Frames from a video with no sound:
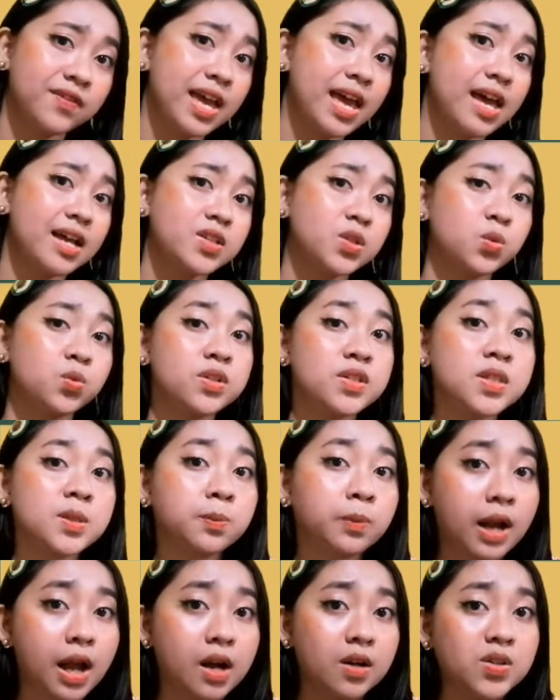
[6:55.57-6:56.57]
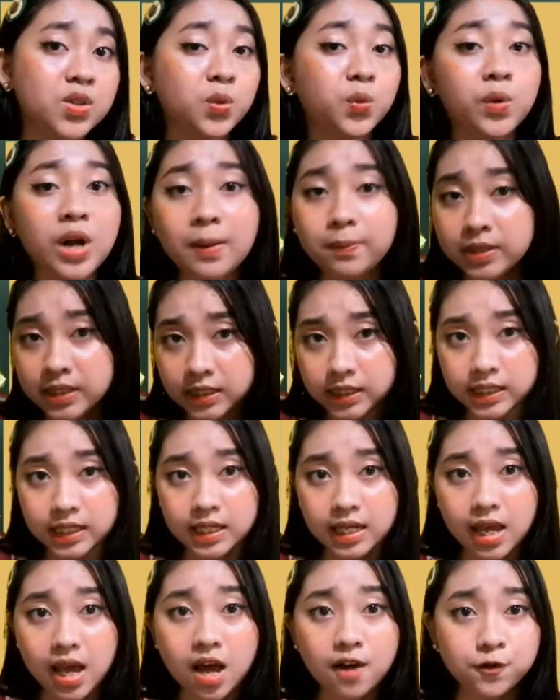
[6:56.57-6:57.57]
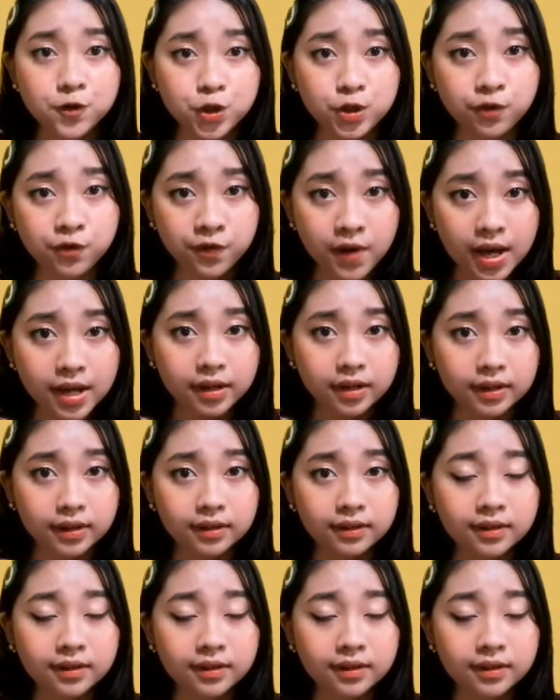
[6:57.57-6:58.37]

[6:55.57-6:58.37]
and resprout rapidly after fire.